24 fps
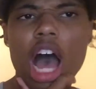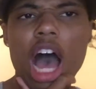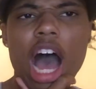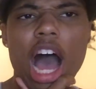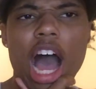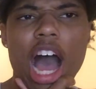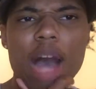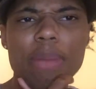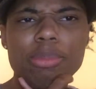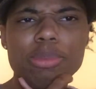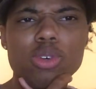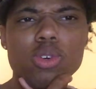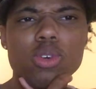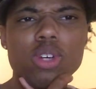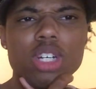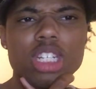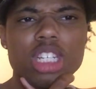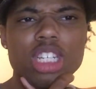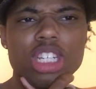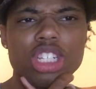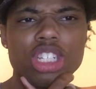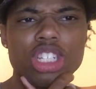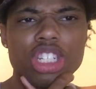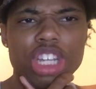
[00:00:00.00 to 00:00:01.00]
I'm going
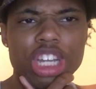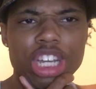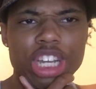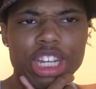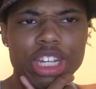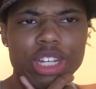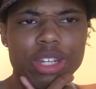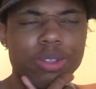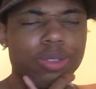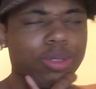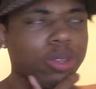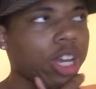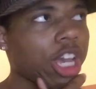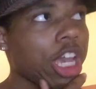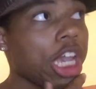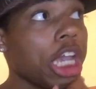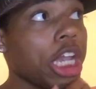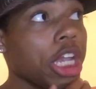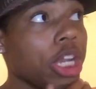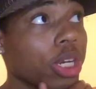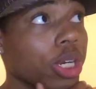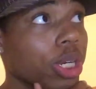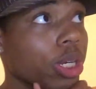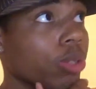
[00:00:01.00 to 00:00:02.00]
to jail
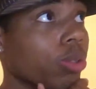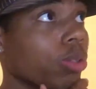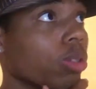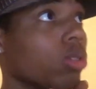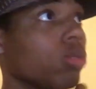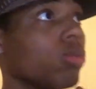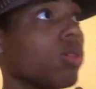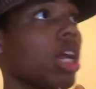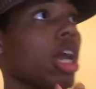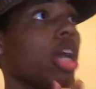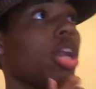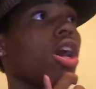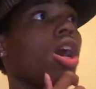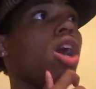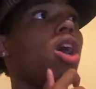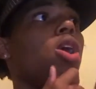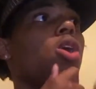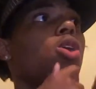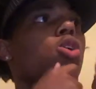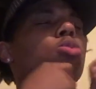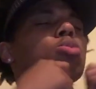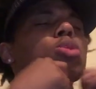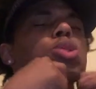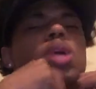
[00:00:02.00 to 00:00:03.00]
here at
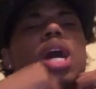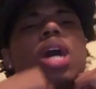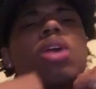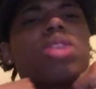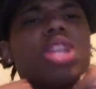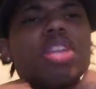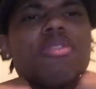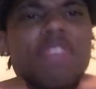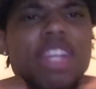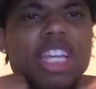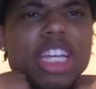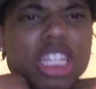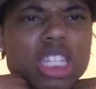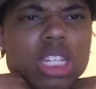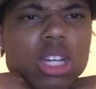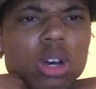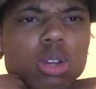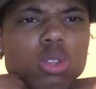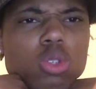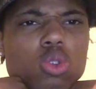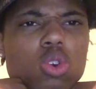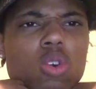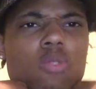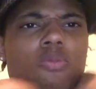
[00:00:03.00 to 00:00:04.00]
home. So I don't even get to
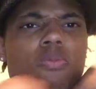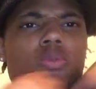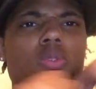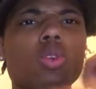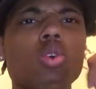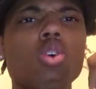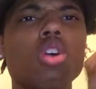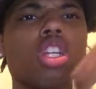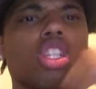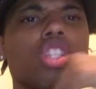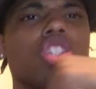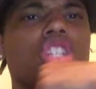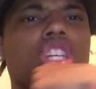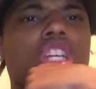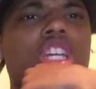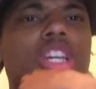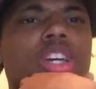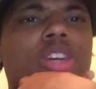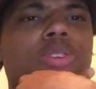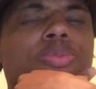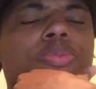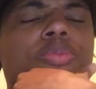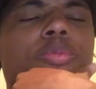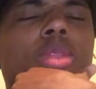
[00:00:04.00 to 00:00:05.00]
go to a Florida
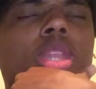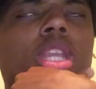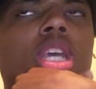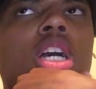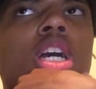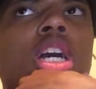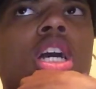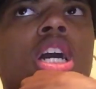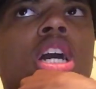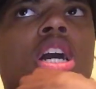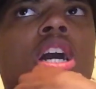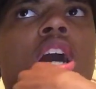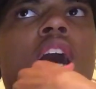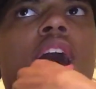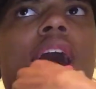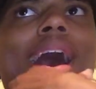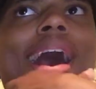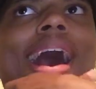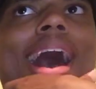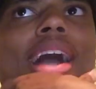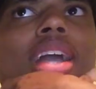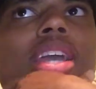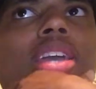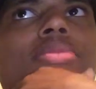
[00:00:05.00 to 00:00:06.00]
jail.
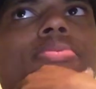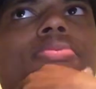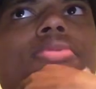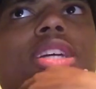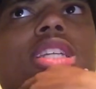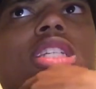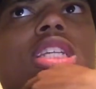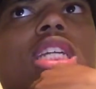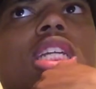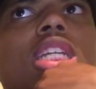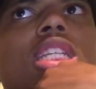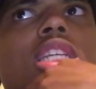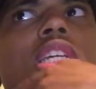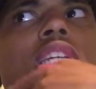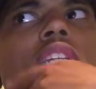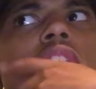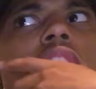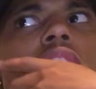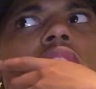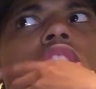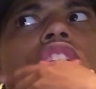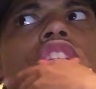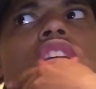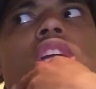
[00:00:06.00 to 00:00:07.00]
I can visit a
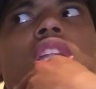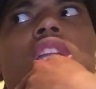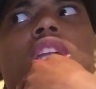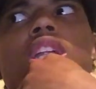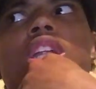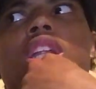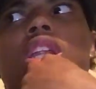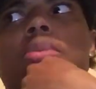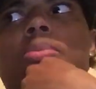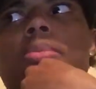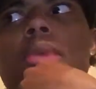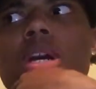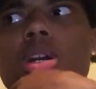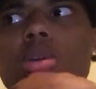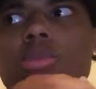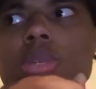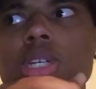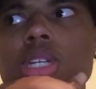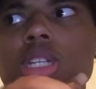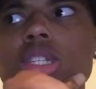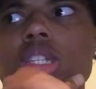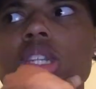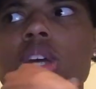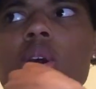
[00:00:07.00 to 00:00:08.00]
Tennessee jail at any
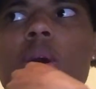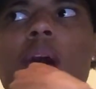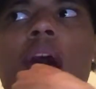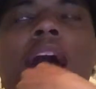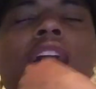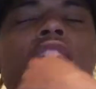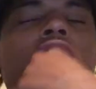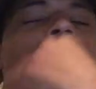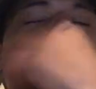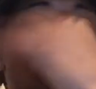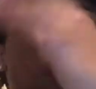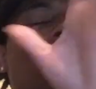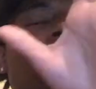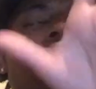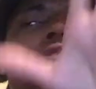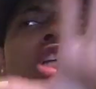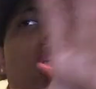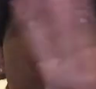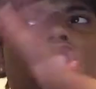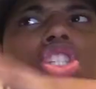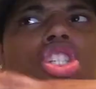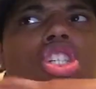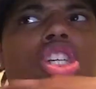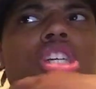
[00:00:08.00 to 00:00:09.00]
moment. So I
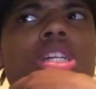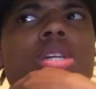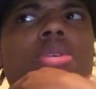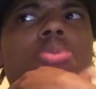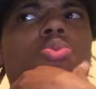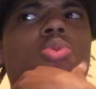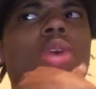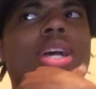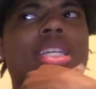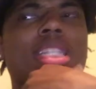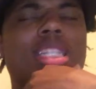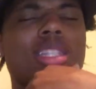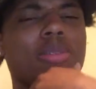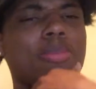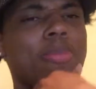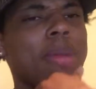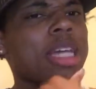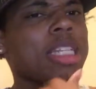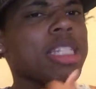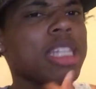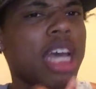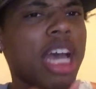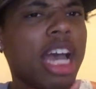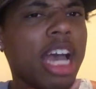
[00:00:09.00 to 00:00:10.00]
shouldn't waste my
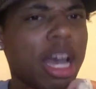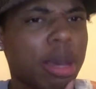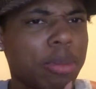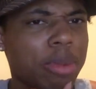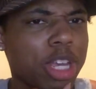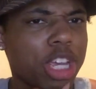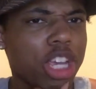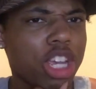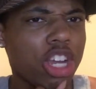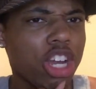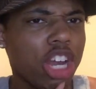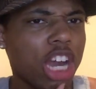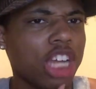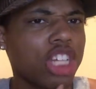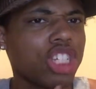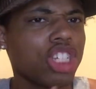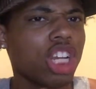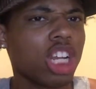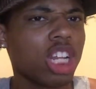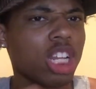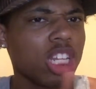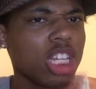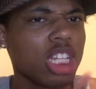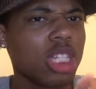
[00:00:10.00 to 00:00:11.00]
time here. I
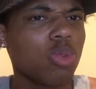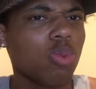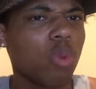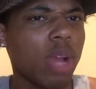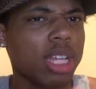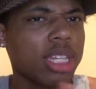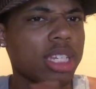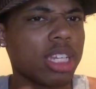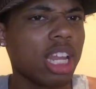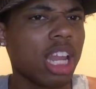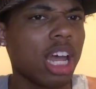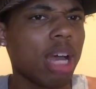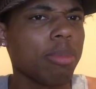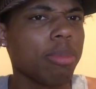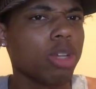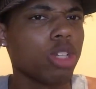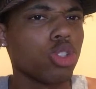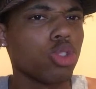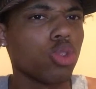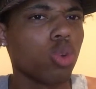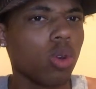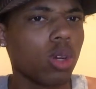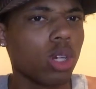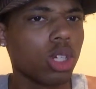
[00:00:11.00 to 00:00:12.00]
should at least wait till I'm in
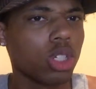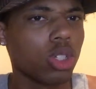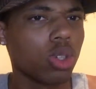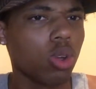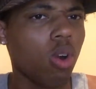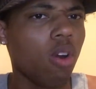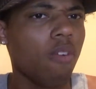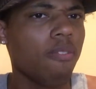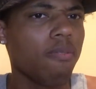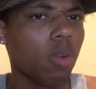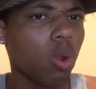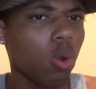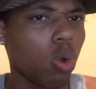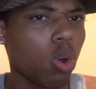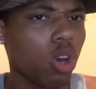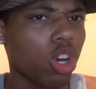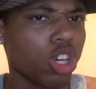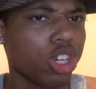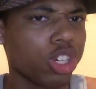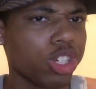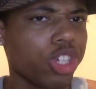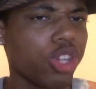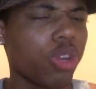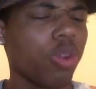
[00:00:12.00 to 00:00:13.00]
Georgia or
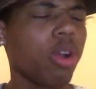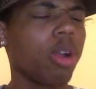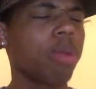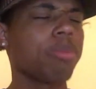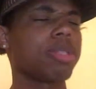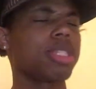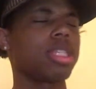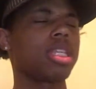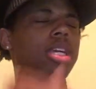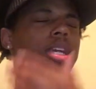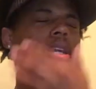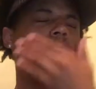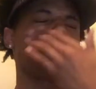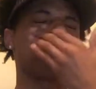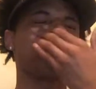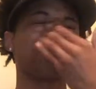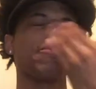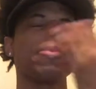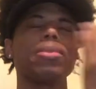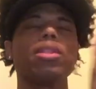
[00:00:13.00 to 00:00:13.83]
Florida. You know what I'm saying?